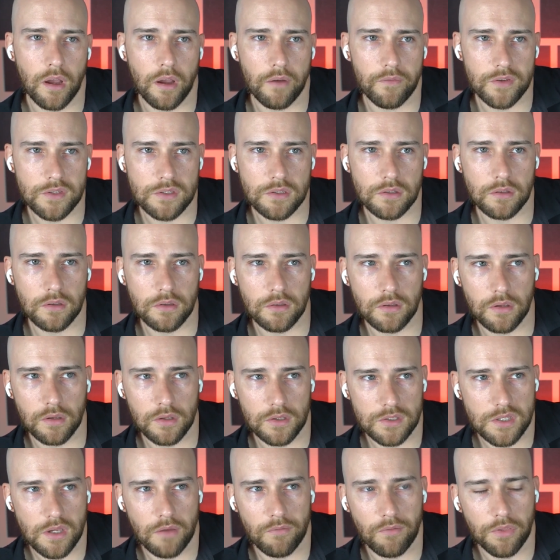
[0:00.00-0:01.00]
Obviously,
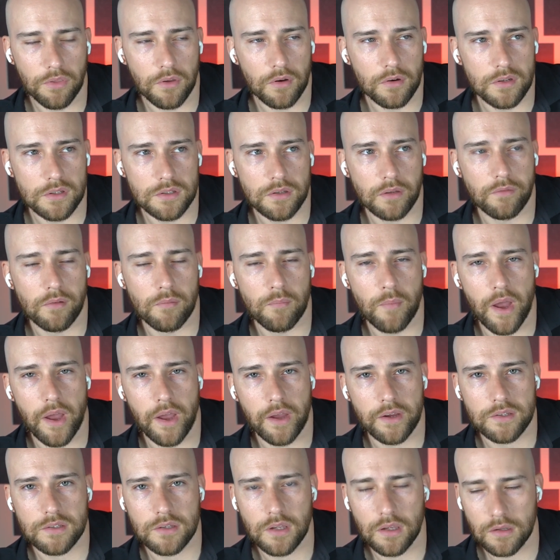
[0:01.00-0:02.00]
the 737 MAX